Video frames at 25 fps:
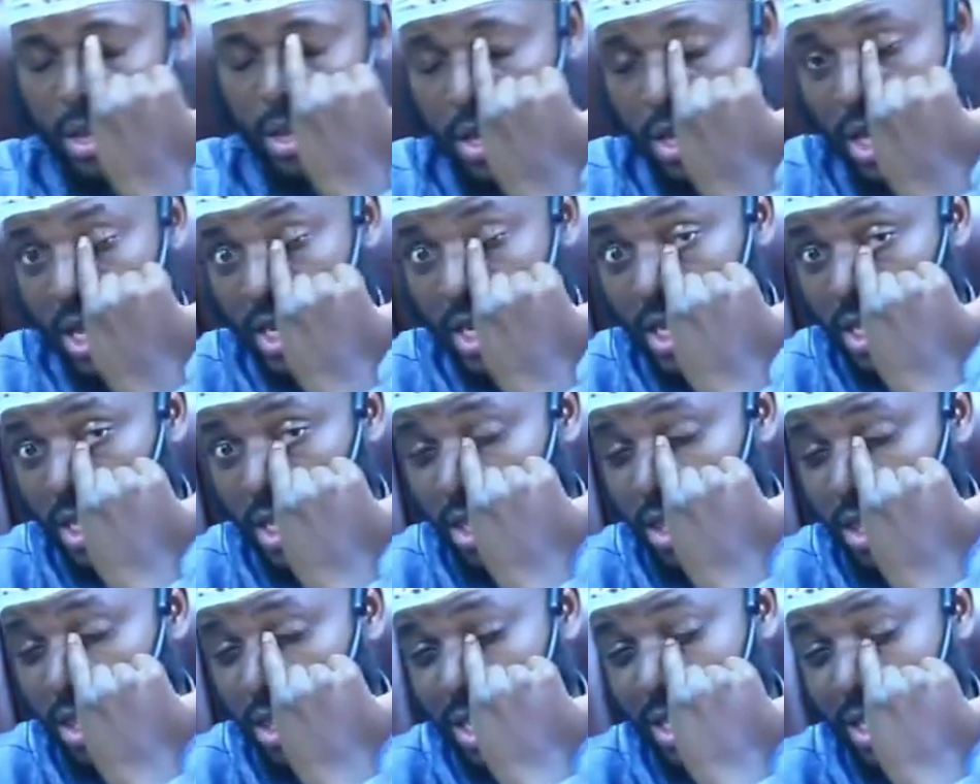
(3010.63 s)
Another
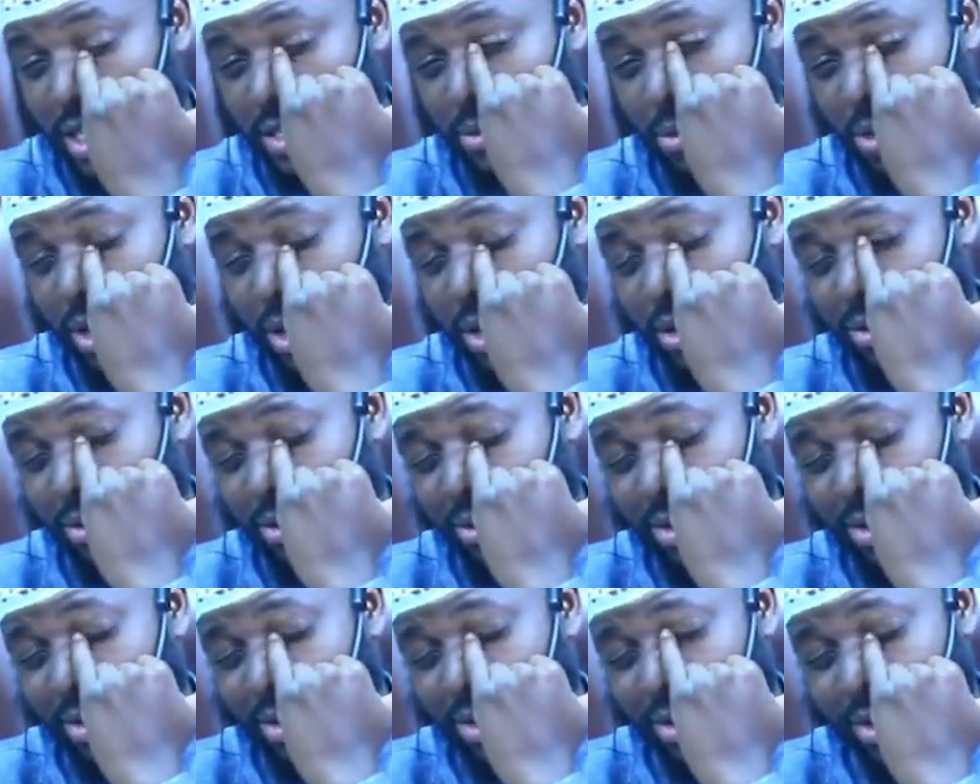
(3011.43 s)
thing as well,
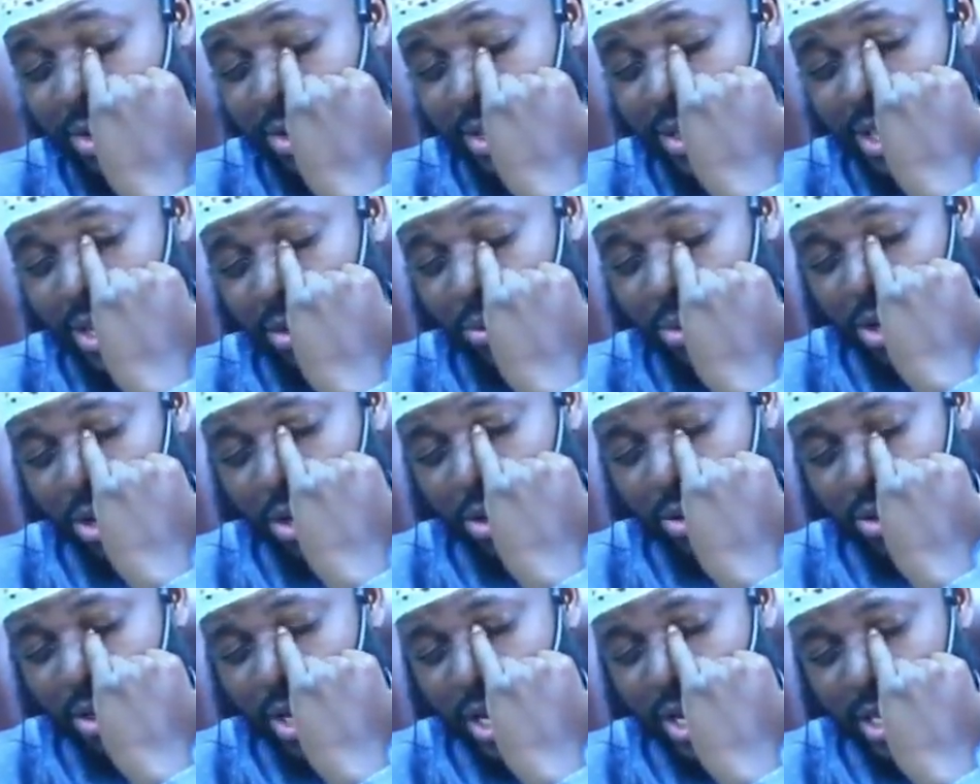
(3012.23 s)
that we know
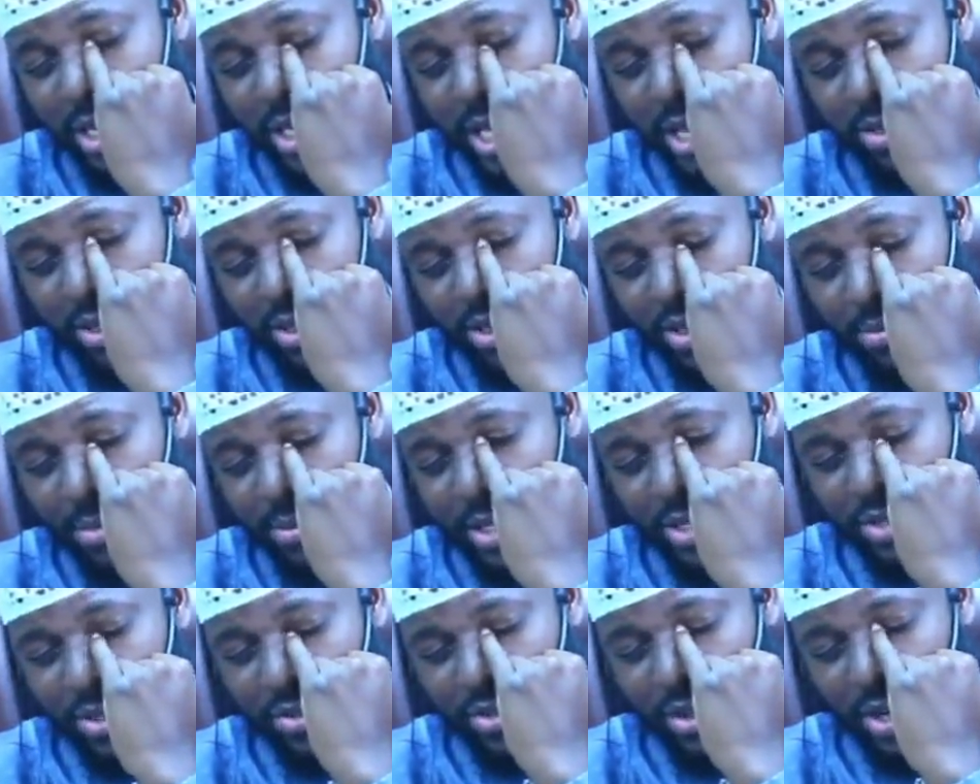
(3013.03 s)
the hadith of the Messenger
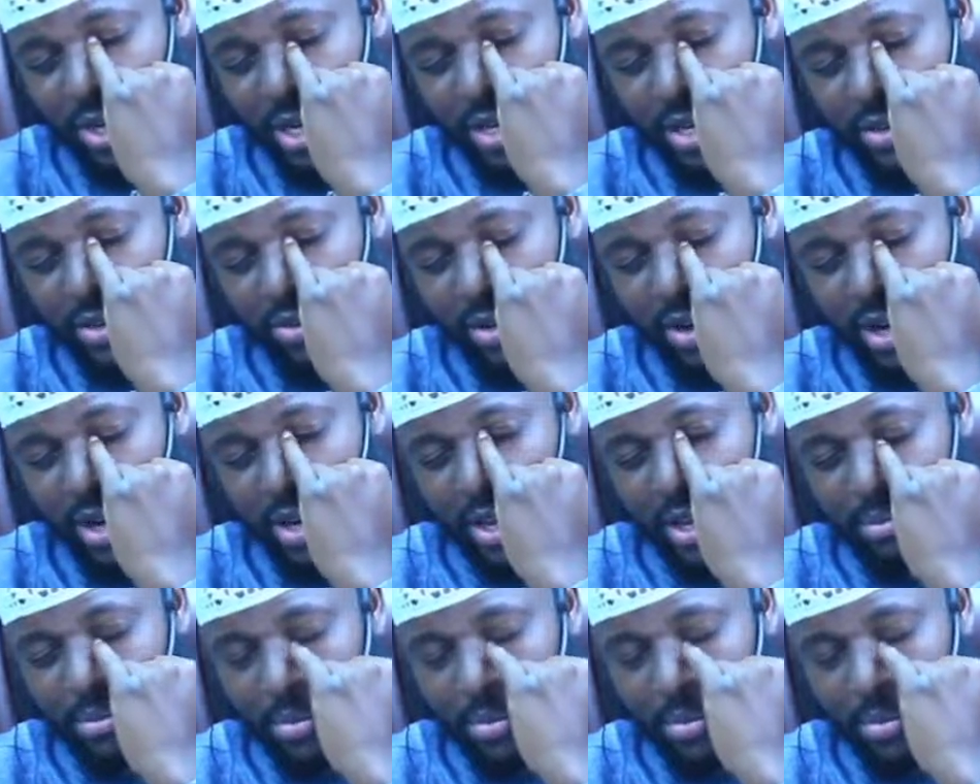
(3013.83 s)
sallallahu alaihi wasallam,